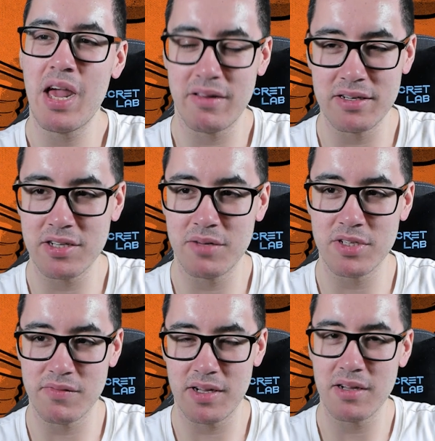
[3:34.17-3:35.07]
in terms
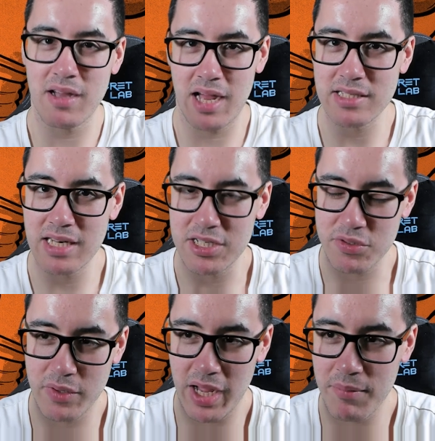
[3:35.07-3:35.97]
of as an
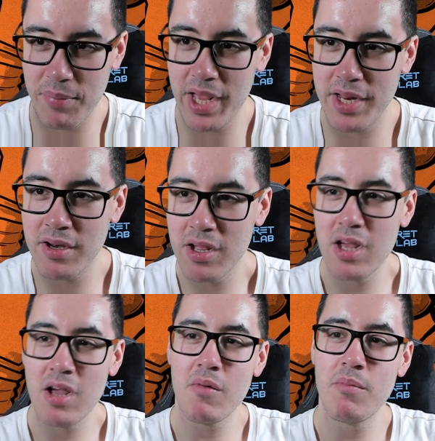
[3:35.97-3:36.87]
actual campaign,
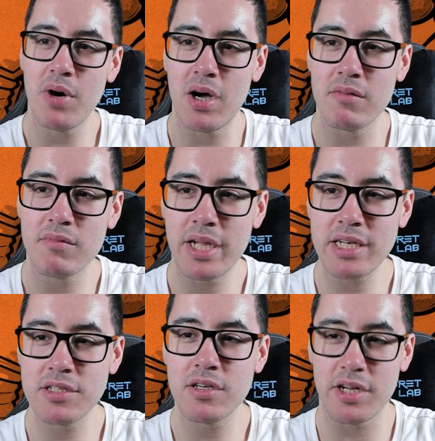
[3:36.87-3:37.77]
but
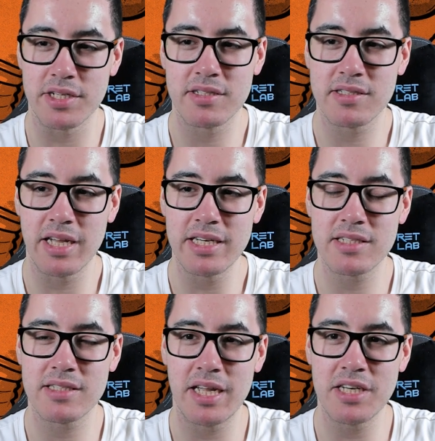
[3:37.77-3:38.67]
it's nice.
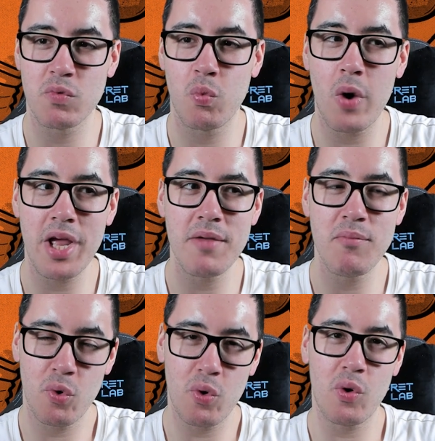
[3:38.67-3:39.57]
It's way
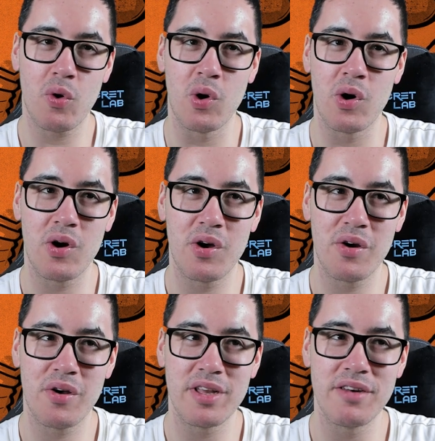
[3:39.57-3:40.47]
more
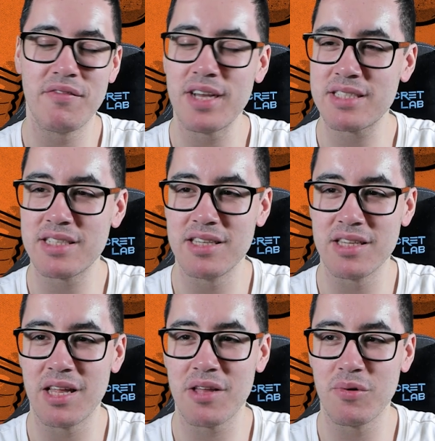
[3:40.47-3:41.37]
invested
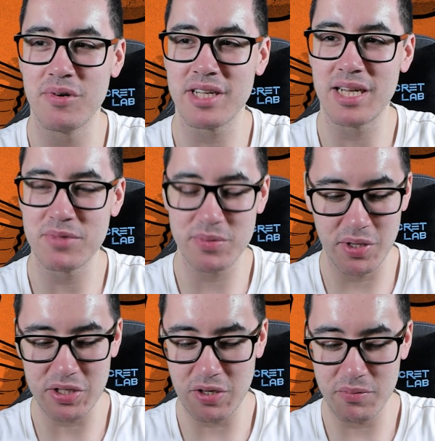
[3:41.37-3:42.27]
than I thought Games
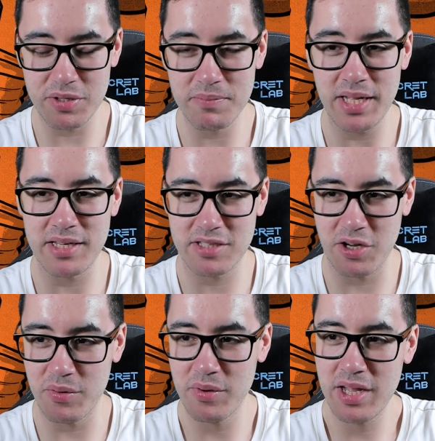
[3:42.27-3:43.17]
Workshop would be.
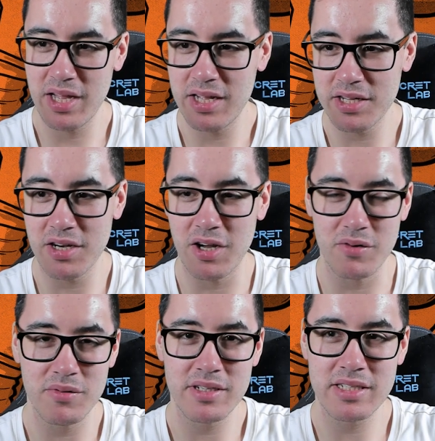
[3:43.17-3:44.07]
So, you
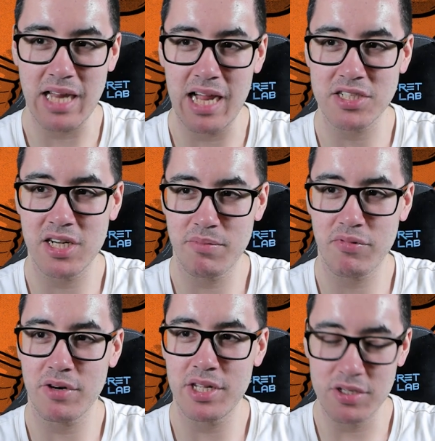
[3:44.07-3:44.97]
know, it's actually
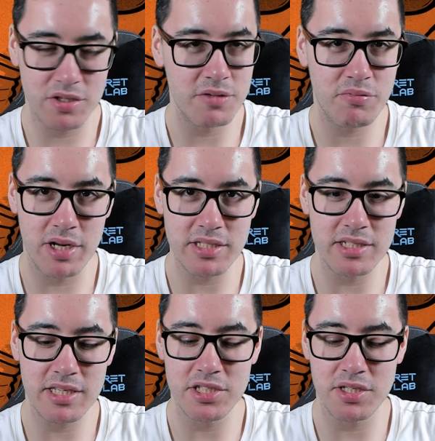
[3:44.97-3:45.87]
pretty good
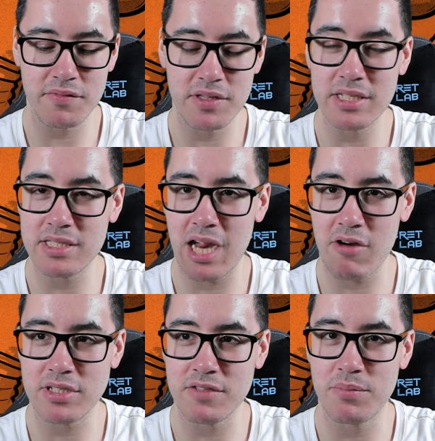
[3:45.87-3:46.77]
presentation for this
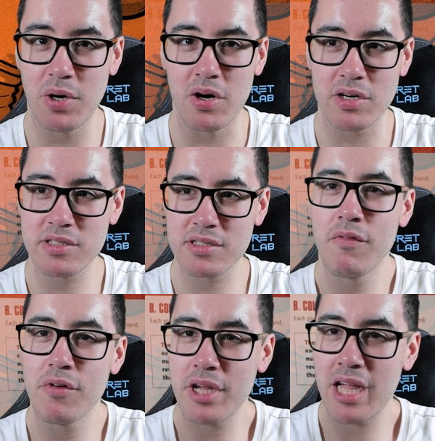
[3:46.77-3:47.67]
narrative box.
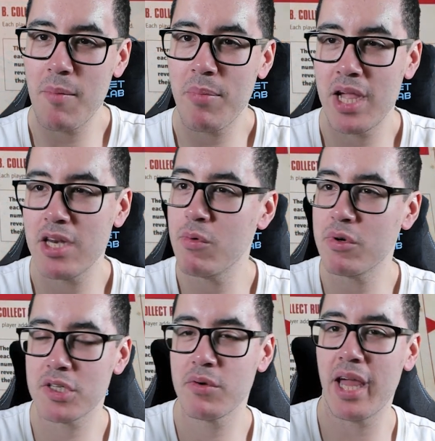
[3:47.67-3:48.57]
For the campaign, you
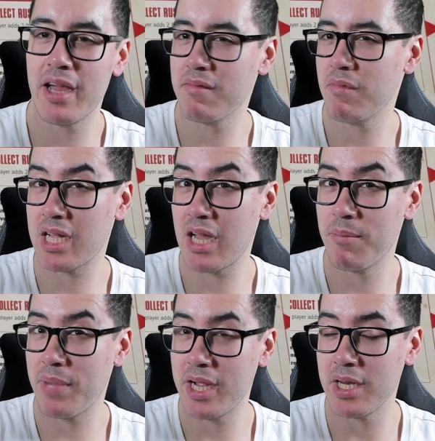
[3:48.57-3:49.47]
also get a
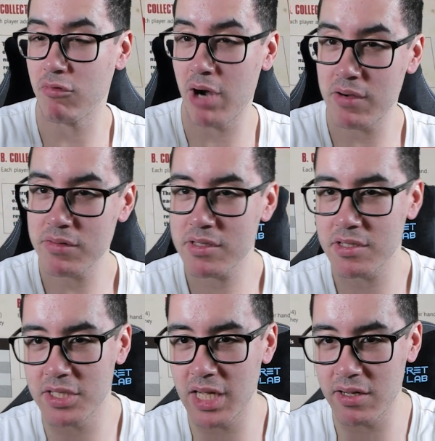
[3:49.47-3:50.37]
campaign round. So
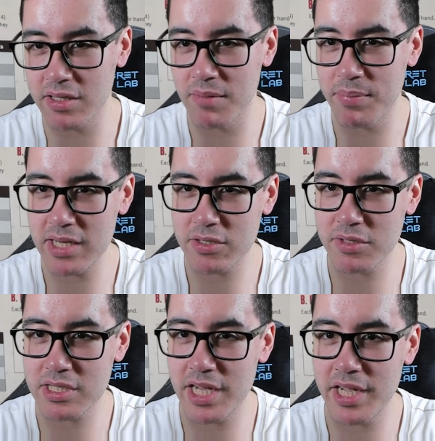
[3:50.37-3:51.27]
you get like the battle
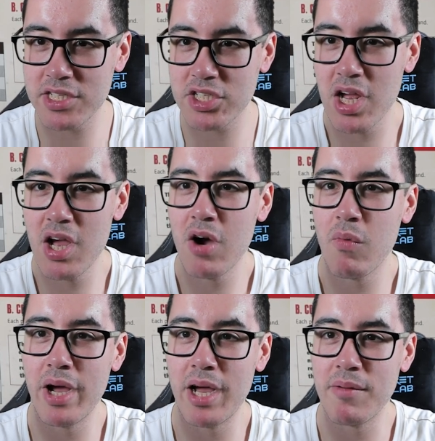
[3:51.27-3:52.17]
stage
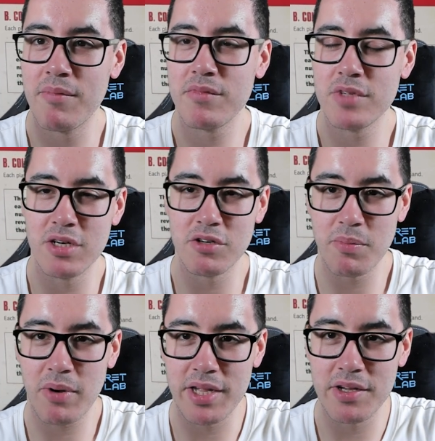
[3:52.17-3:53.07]
where, you know, you
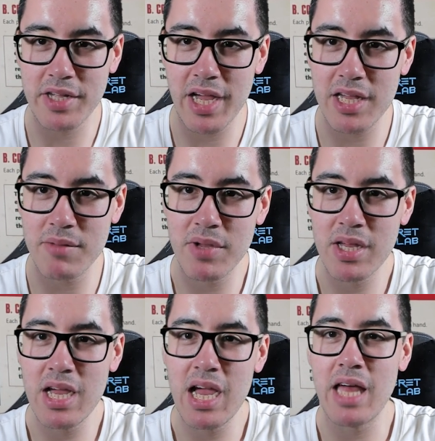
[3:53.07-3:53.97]
play a game.
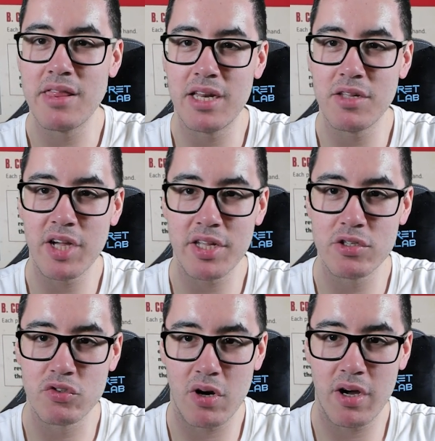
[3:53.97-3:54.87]
Then you get your
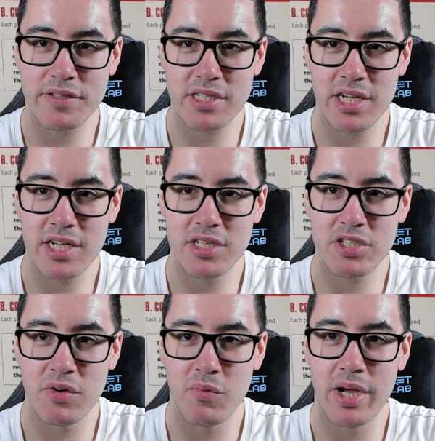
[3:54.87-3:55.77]
draft
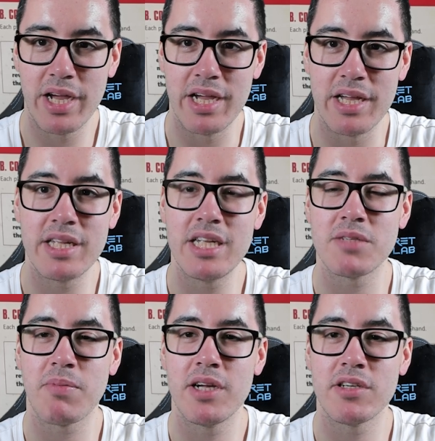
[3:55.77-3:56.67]
stage where
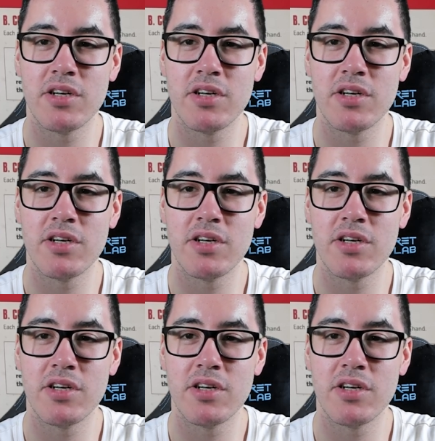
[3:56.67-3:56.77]
each player